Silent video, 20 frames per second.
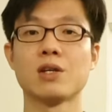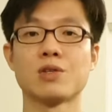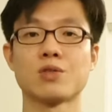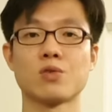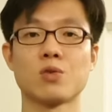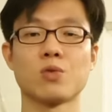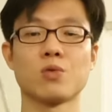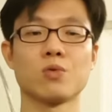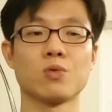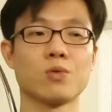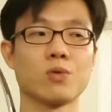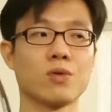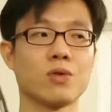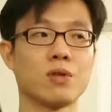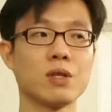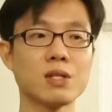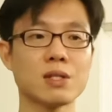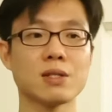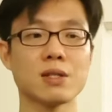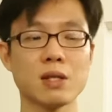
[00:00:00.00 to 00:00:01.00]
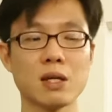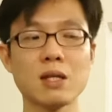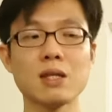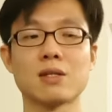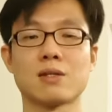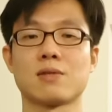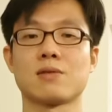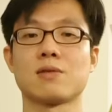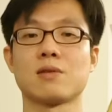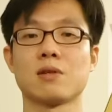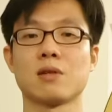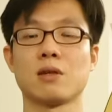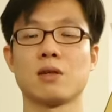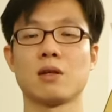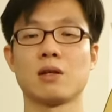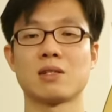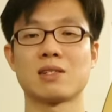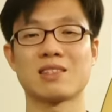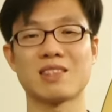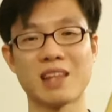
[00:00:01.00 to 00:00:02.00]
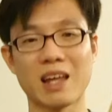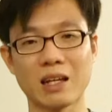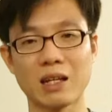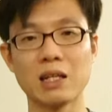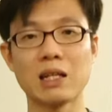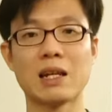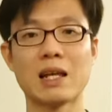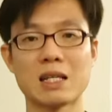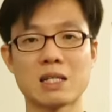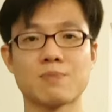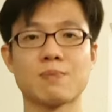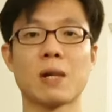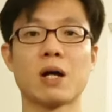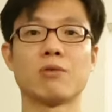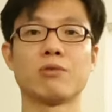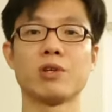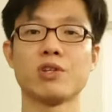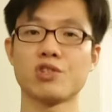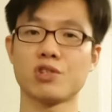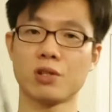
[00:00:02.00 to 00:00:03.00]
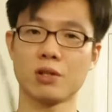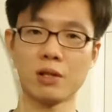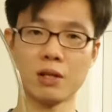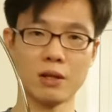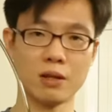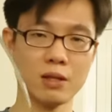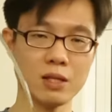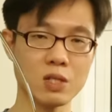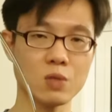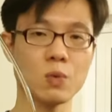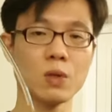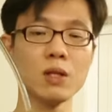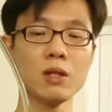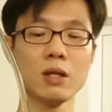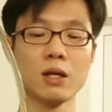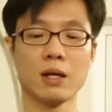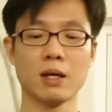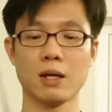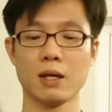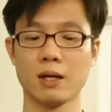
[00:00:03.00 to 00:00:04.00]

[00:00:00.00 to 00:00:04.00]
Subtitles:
So this is slightly less poundage than this one.